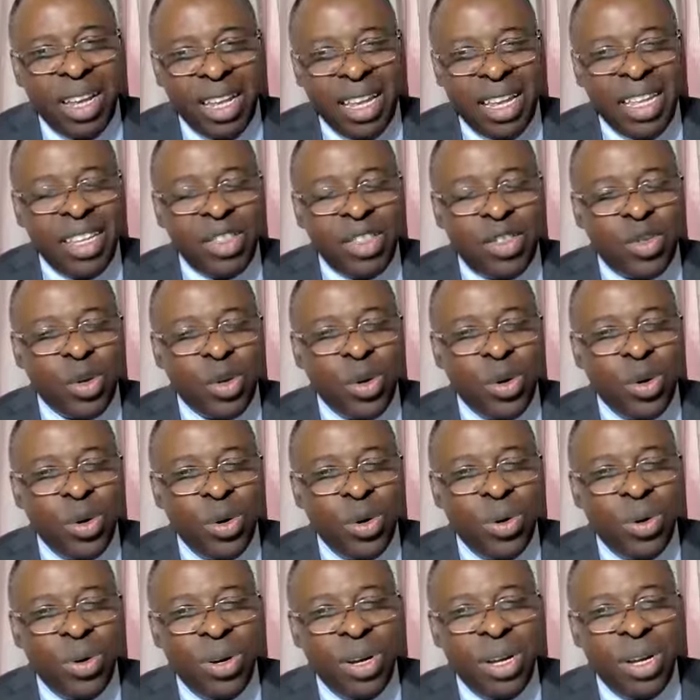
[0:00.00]

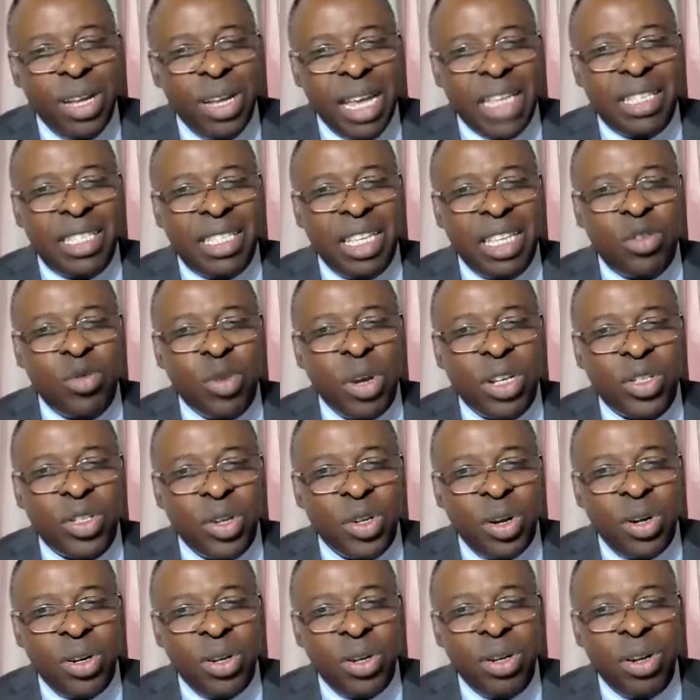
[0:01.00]
into a
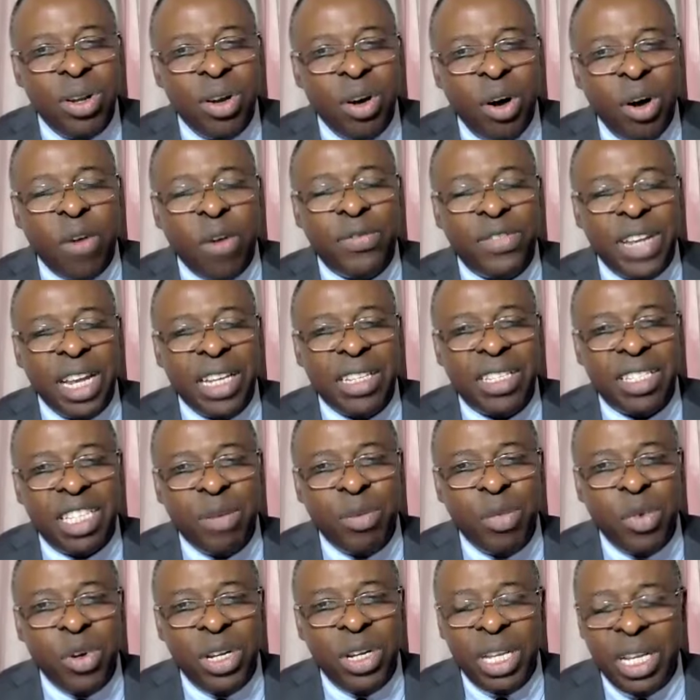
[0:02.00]
situation of
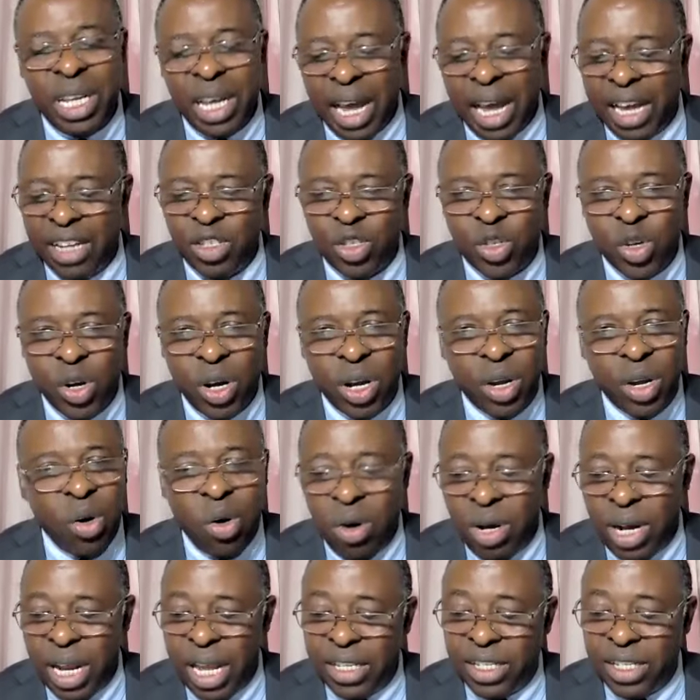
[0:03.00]
testimony and joy?
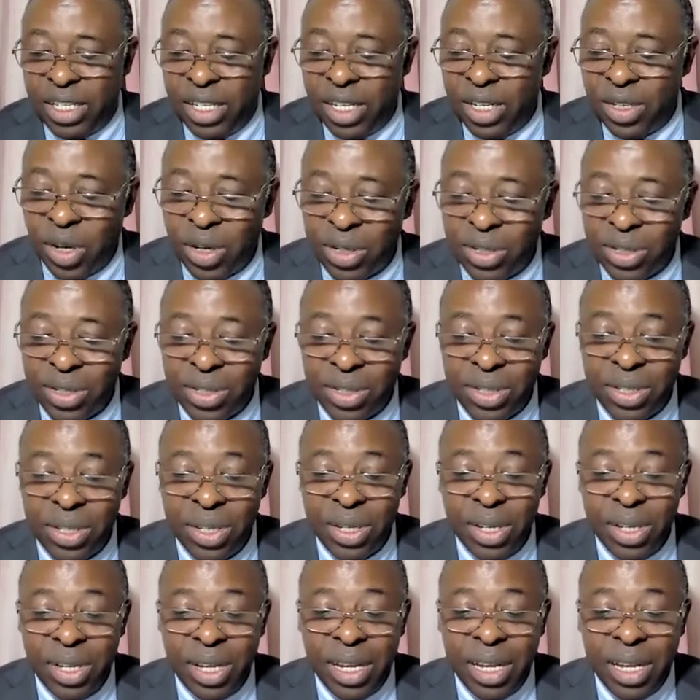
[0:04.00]
Only Jesus.